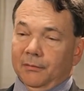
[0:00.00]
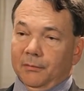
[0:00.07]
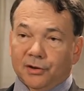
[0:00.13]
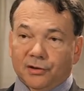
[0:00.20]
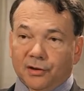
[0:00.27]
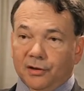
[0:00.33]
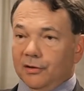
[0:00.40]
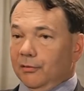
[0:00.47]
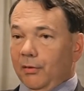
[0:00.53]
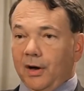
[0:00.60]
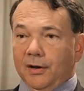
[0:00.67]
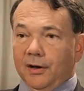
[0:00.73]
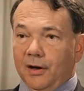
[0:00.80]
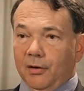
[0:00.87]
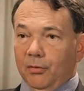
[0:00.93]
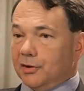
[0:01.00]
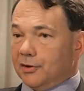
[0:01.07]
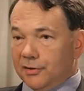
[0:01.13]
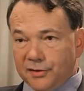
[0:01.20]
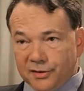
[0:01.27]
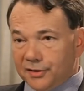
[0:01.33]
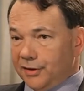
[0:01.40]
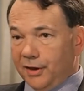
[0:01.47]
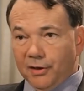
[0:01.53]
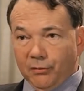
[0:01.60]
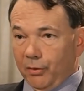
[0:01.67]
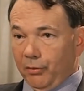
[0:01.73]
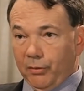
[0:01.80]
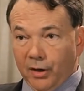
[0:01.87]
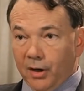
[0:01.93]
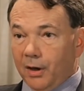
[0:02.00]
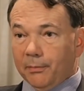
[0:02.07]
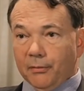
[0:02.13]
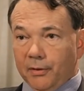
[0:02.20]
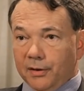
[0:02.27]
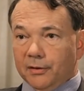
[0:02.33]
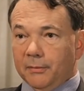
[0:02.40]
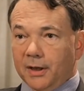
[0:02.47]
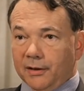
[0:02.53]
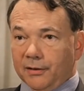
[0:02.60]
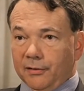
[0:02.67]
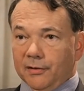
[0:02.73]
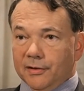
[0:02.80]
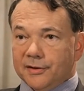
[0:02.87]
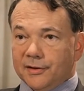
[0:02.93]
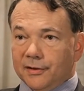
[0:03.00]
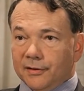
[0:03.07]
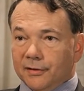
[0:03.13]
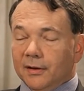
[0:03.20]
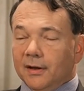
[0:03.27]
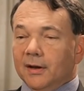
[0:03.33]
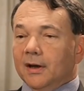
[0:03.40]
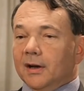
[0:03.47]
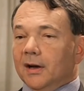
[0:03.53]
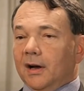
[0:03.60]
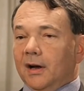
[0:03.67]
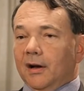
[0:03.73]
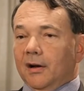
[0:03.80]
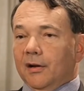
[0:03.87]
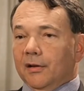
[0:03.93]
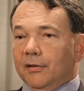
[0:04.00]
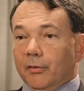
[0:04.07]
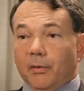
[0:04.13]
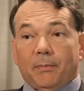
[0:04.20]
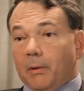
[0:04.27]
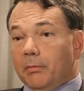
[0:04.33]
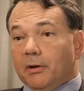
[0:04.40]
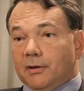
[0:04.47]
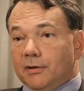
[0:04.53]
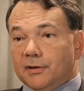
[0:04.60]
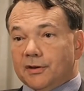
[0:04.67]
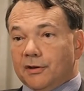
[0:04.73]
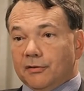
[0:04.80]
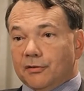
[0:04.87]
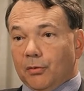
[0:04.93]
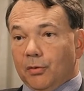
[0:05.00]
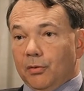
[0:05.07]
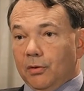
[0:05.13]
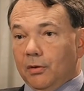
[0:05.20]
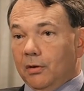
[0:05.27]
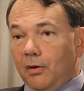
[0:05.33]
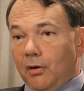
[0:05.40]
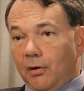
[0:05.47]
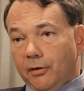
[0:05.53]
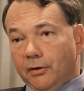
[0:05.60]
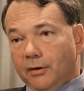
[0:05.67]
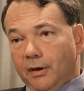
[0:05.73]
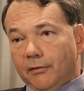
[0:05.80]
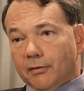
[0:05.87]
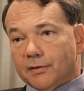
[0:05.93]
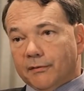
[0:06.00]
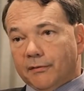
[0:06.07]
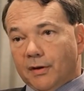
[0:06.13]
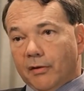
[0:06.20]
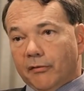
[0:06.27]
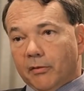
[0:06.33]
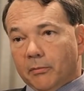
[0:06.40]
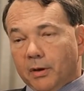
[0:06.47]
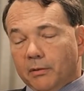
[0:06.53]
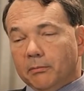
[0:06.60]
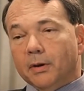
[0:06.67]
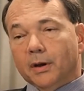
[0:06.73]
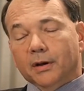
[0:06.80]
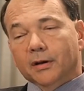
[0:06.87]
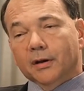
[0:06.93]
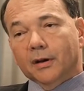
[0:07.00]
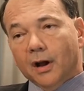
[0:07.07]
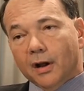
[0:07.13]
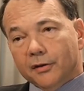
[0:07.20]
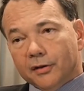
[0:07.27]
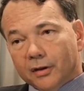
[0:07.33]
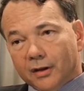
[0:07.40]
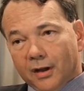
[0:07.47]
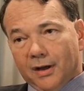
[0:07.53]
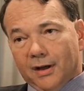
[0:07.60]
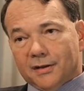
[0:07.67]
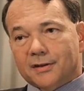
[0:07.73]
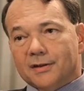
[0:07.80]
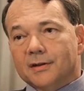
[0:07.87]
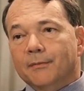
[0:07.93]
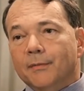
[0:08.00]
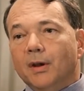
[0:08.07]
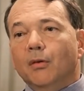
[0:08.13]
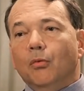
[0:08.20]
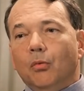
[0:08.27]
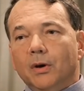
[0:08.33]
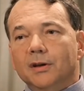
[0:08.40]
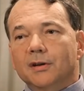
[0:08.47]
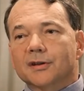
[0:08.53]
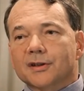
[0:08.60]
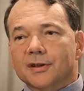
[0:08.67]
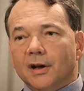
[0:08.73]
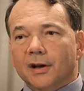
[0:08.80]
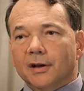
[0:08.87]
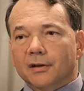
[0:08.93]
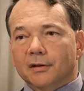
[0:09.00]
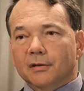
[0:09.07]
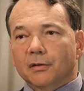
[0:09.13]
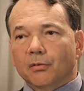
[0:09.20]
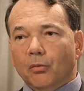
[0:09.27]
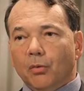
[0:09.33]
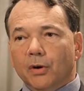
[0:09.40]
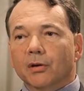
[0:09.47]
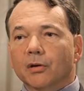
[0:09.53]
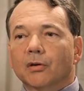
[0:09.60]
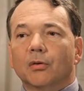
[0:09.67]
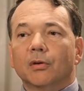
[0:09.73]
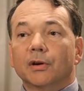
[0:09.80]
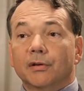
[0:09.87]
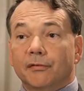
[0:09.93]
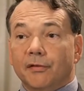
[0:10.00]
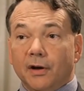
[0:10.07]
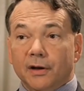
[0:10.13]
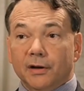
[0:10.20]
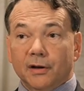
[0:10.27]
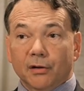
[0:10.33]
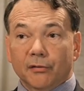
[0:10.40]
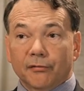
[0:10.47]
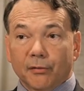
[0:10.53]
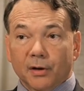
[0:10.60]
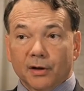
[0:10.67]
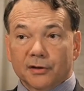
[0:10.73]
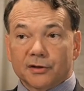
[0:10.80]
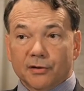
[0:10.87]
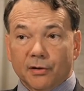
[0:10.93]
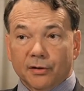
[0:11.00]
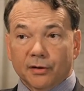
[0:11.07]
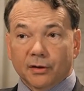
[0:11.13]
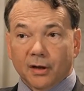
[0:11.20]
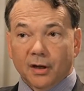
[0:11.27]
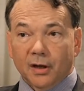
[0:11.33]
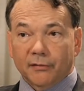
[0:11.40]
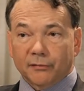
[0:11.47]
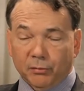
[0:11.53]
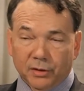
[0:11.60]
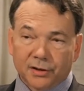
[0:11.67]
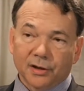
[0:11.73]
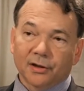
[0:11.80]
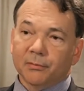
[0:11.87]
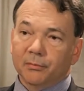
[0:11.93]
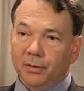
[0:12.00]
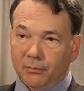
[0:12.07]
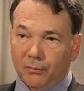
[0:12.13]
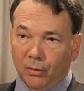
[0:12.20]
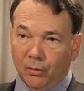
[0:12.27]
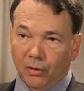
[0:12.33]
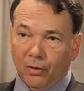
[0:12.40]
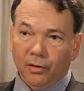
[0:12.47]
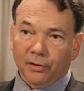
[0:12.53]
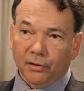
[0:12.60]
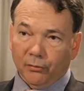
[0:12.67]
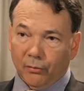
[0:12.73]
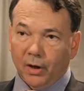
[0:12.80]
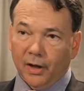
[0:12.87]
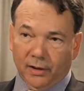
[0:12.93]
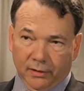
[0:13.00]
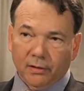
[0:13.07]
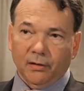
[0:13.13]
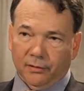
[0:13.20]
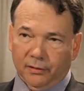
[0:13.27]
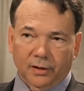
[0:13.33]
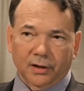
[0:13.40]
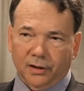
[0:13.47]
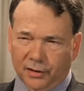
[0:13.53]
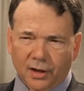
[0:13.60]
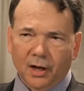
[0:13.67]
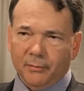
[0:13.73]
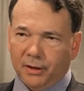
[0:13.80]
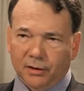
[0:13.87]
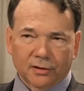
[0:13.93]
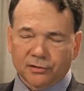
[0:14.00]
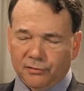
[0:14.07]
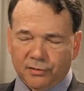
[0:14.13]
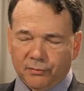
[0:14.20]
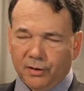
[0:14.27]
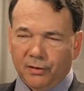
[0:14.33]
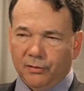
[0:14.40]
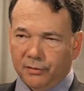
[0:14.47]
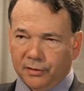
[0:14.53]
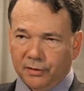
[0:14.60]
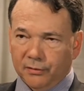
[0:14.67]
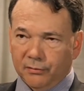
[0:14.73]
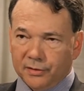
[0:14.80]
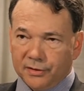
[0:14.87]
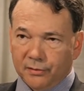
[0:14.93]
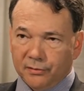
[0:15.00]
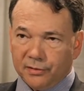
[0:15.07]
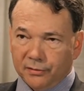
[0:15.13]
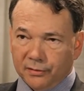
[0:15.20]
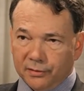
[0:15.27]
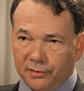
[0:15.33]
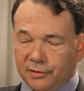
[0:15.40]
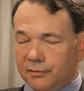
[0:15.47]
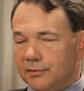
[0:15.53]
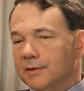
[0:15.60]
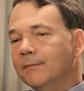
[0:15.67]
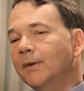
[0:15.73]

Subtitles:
Michigan right now, which is the state where we operate the Mackinac Center, the Republicans control all the levers of government. But nonetheless, we decided we're going to find our friends on the left. We tend to be more on the right on economic issues. We don't deal with social issues.